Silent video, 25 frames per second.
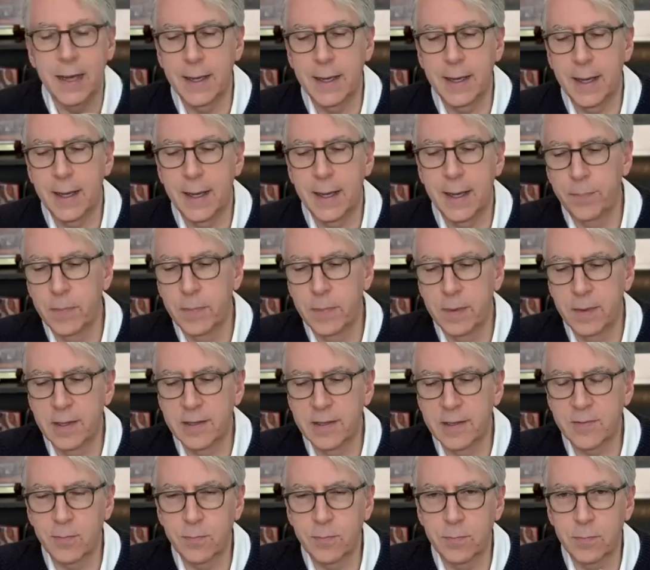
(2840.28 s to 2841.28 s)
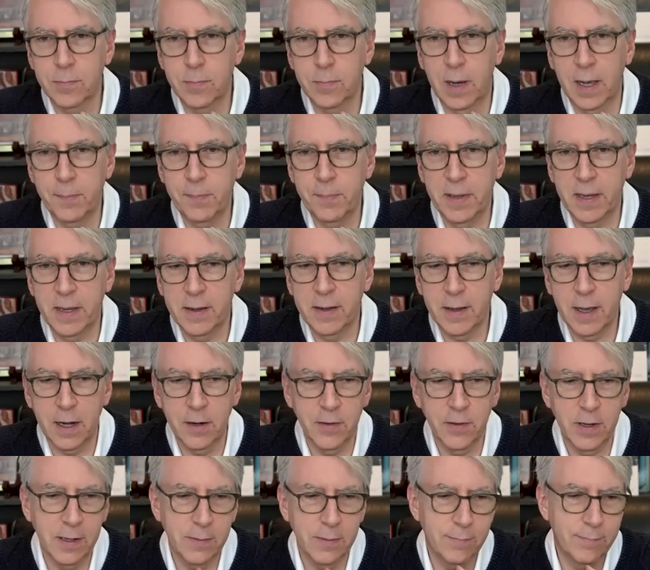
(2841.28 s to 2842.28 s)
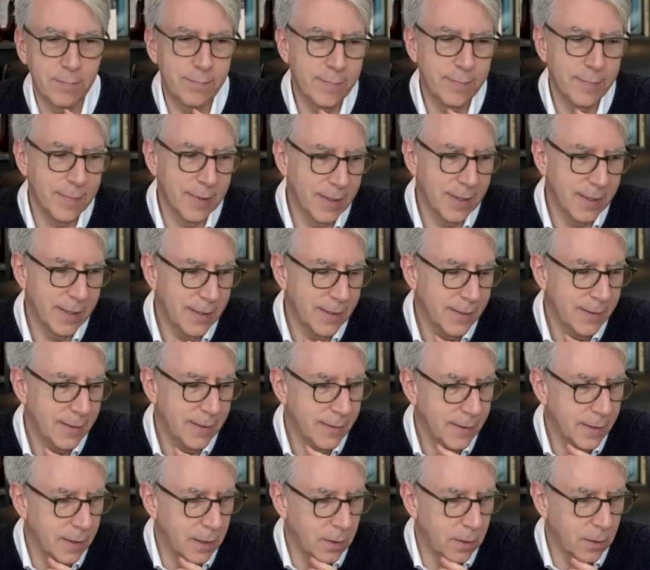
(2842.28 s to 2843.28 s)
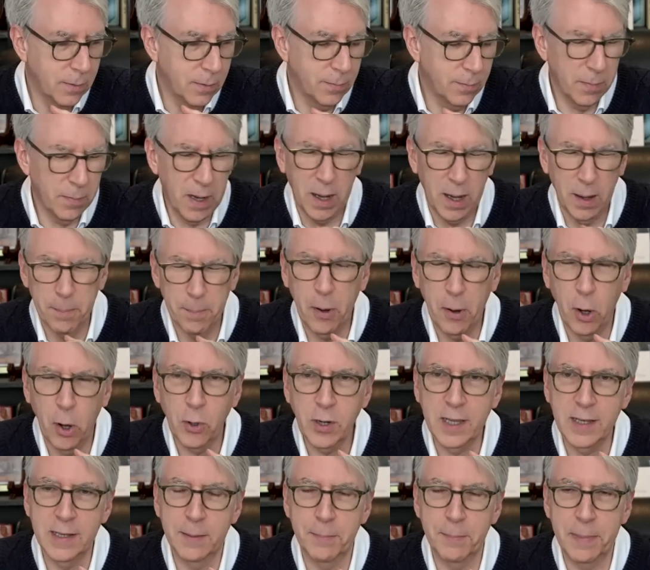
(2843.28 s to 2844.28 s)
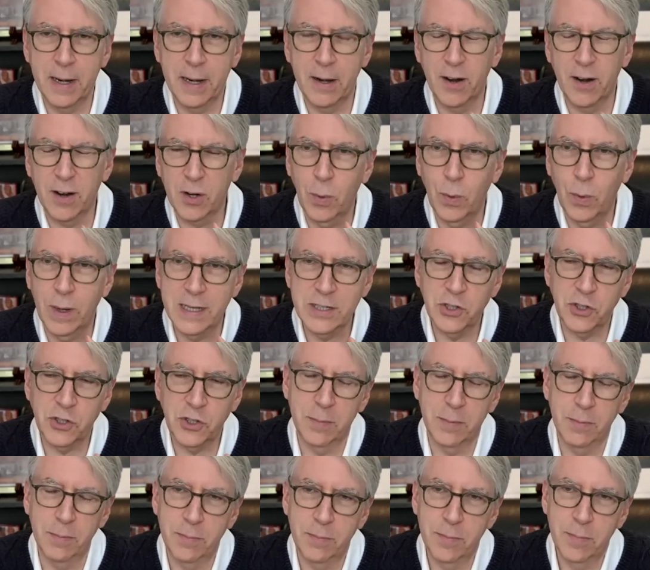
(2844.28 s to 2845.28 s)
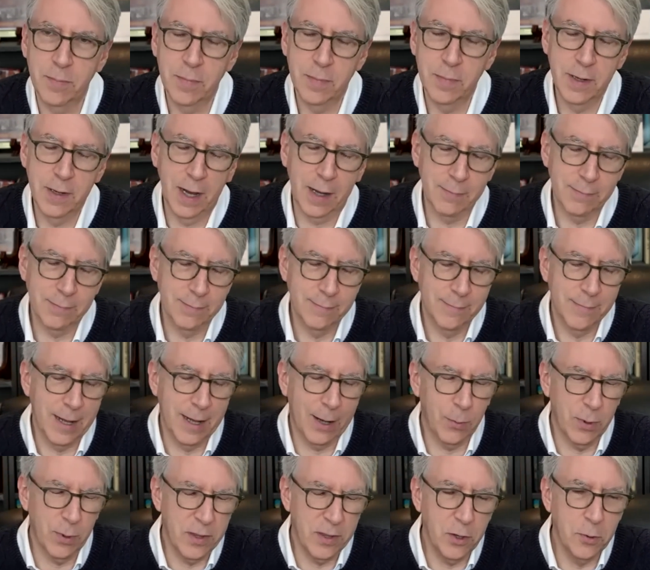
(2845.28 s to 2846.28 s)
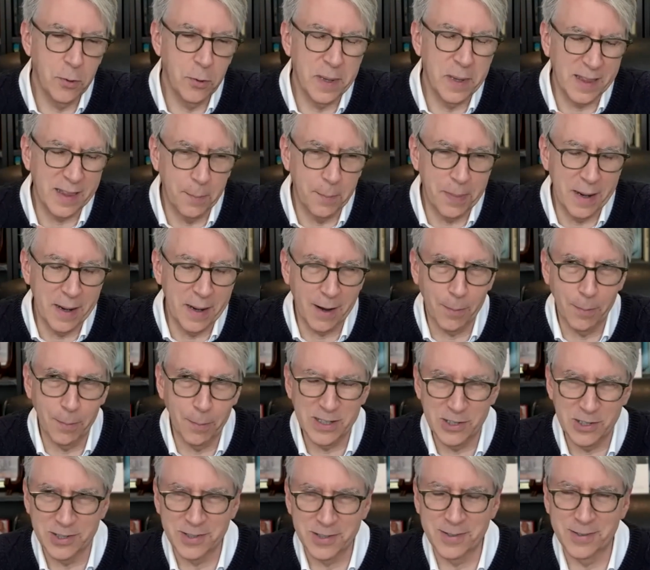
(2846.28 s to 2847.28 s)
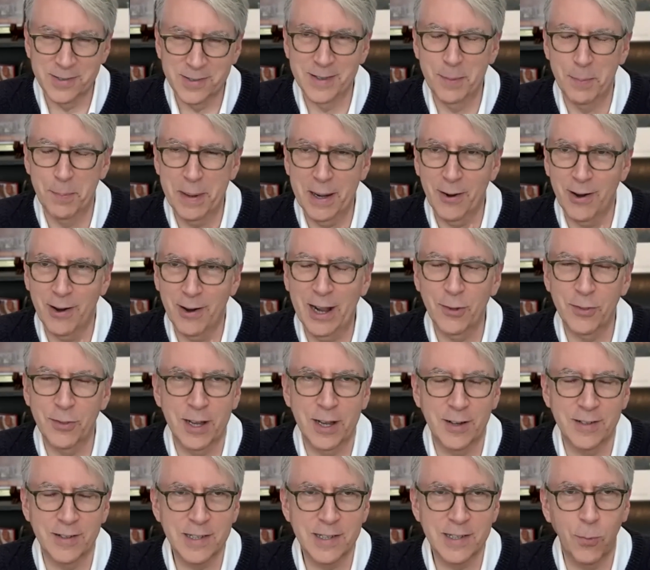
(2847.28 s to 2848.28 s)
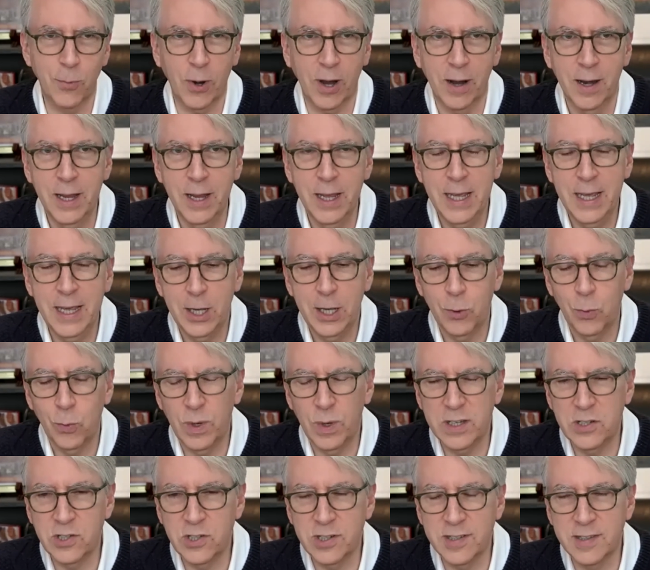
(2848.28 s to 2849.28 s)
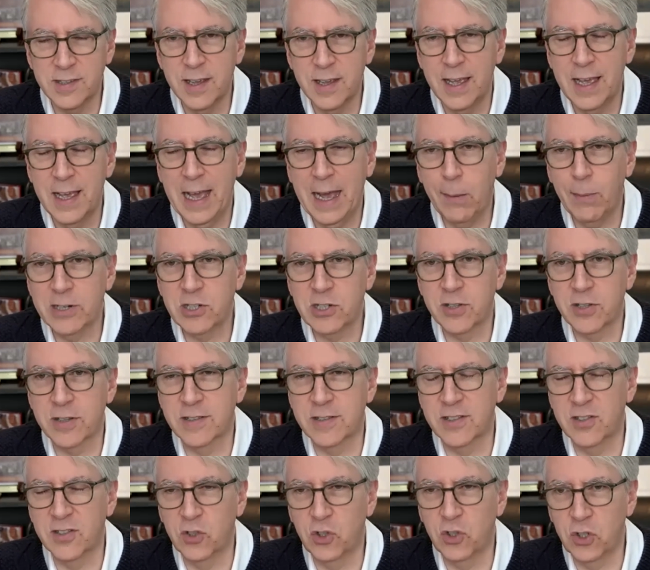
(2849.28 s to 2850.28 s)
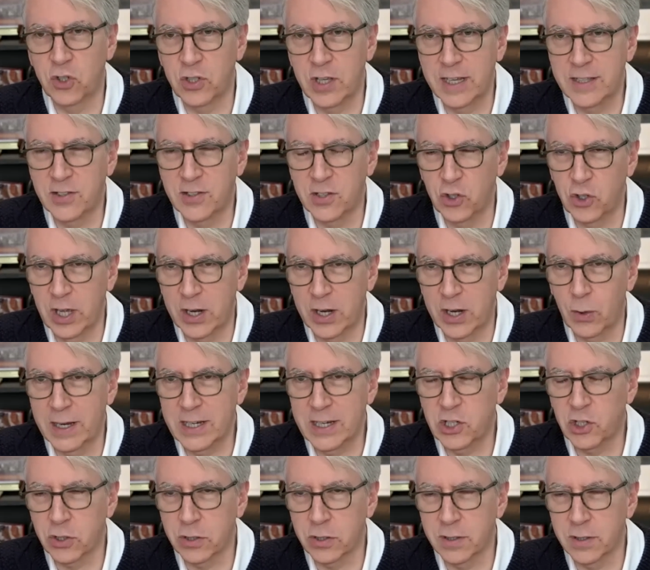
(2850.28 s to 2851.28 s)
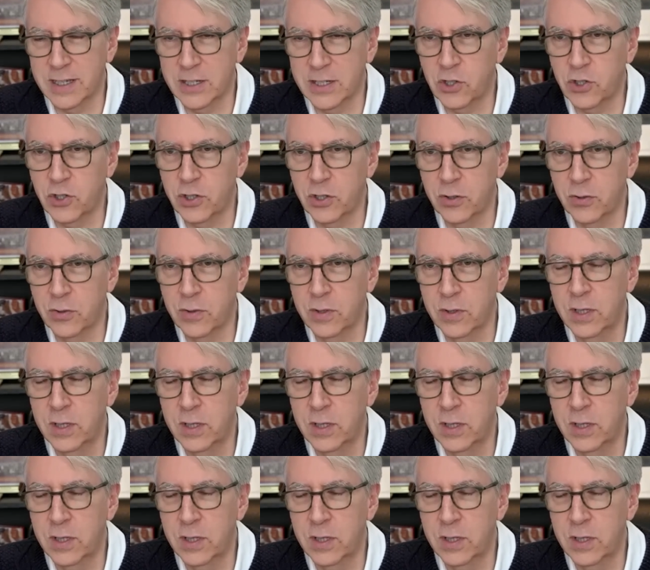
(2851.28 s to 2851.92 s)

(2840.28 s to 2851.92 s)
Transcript: um, this might be kind of a, you know, uh, poking the bear question. Not not with you being the bear, but just the bear out there somewhere, which is how much of this is, is a generational issue,